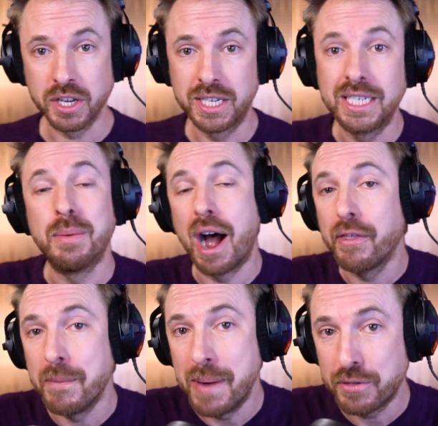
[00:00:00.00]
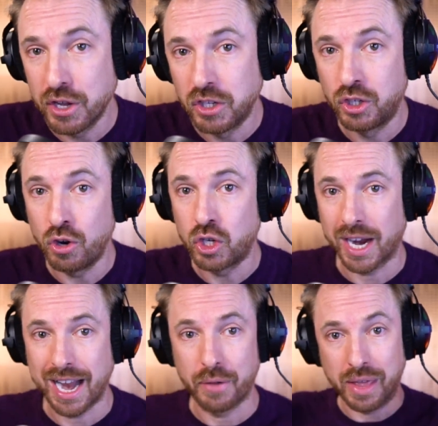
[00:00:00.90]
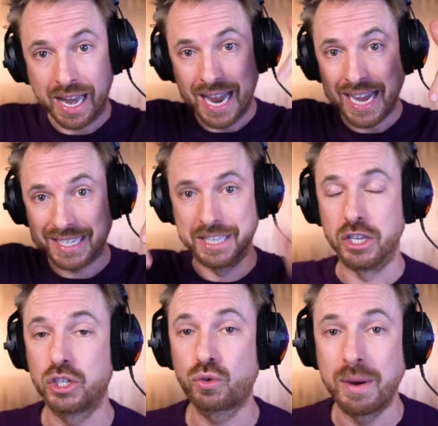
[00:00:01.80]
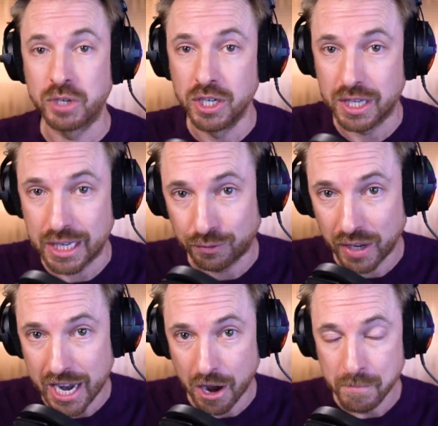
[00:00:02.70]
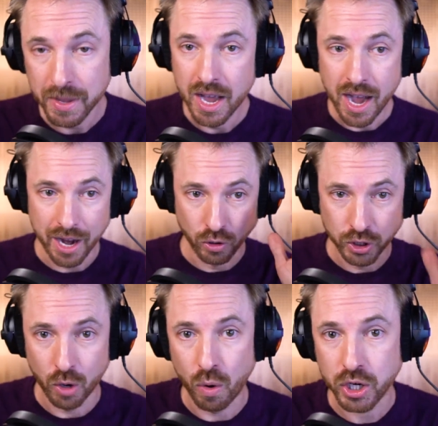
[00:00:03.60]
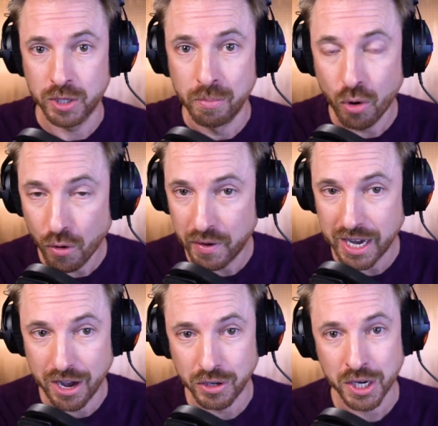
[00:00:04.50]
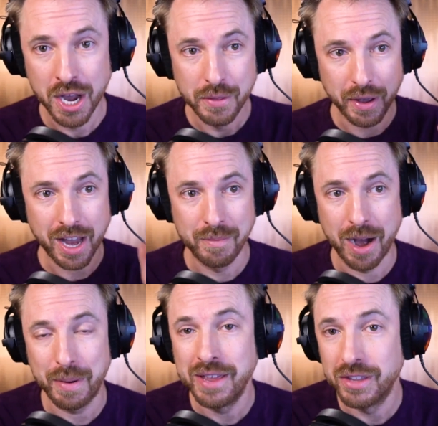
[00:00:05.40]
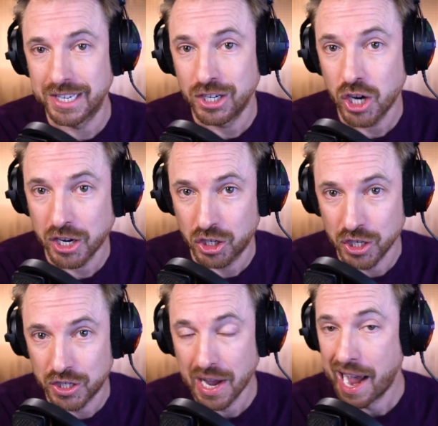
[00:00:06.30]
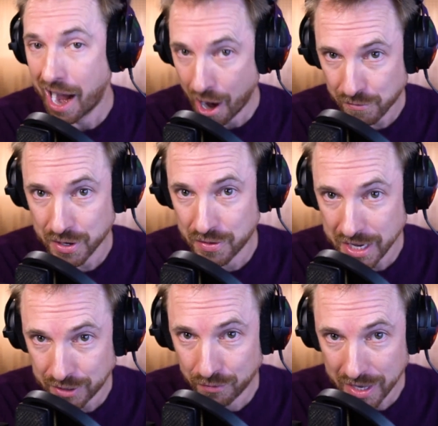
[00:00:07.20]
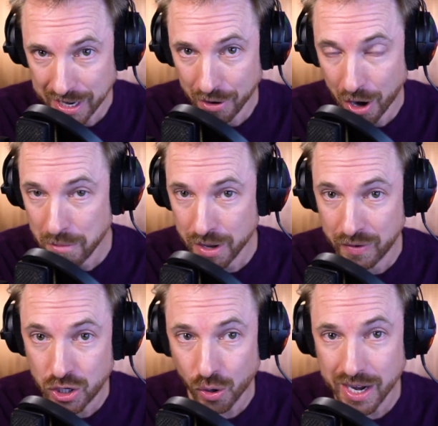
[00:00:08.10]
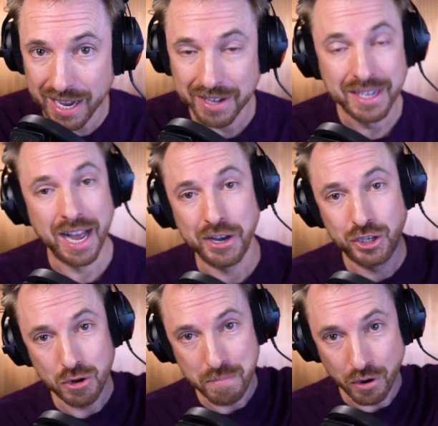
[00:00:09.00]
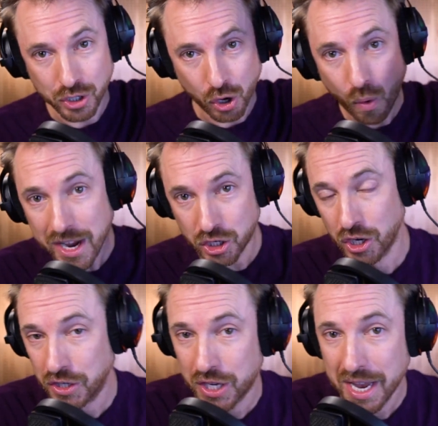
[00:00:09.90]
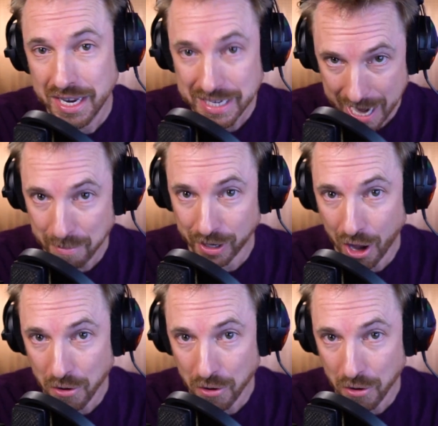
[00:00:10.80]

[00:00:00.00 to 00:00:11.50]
to see some other methods, do check out the links in the description to this video, and also watch some more videos that come up in the suggestions after this video. Hope you've enjoyed it, and do post your questions down below.